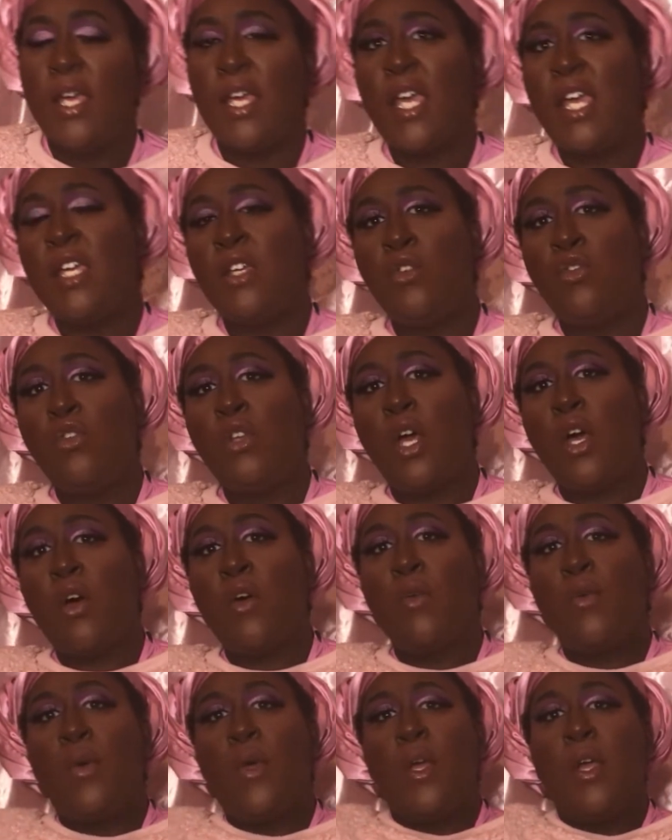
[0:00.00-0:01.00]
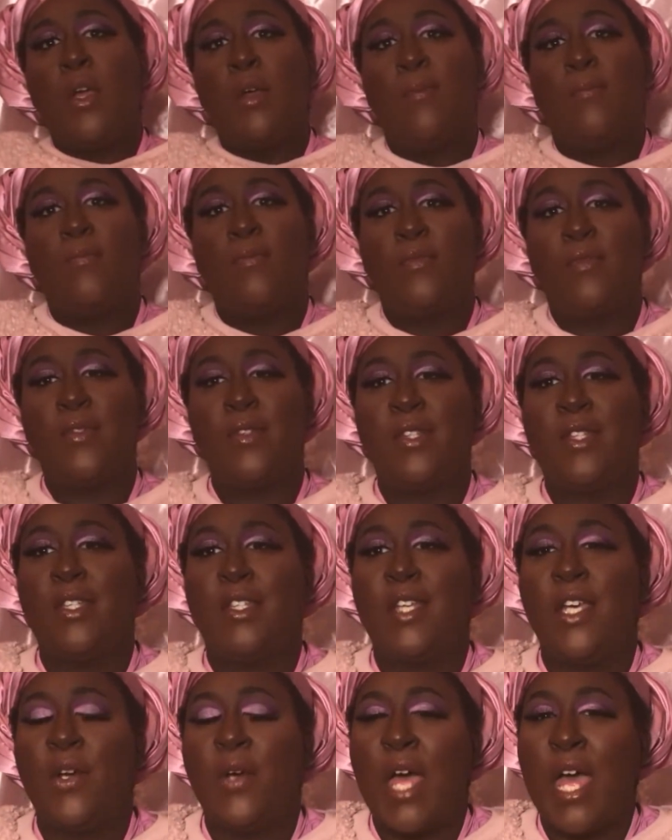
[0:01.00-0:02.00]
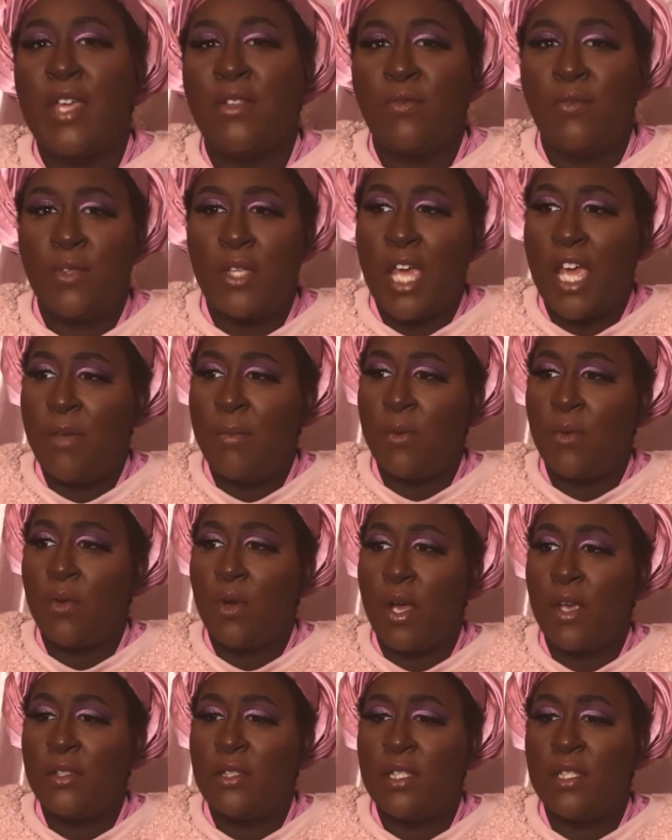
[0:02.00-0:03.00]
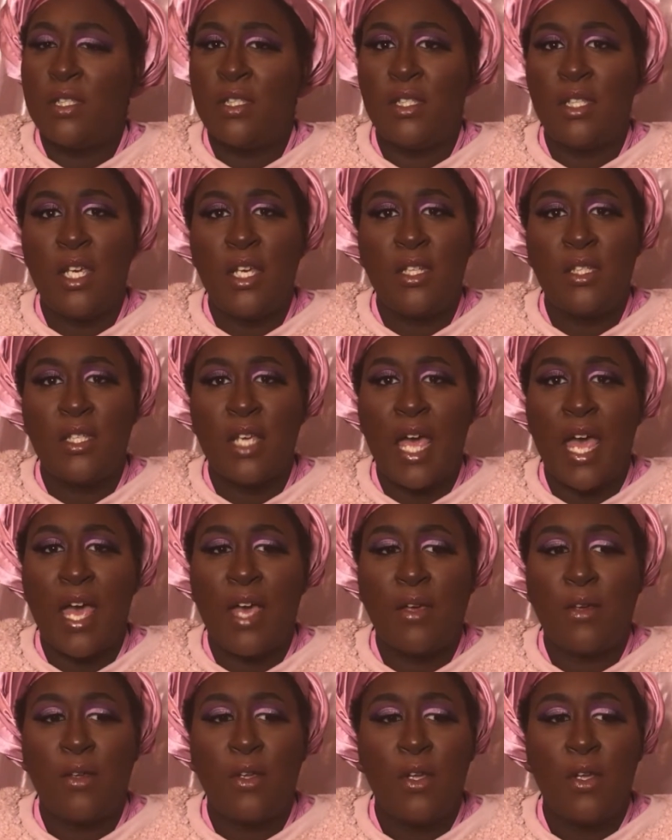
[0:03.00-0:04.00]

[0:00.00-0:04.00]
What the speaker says: And I came across this TikTok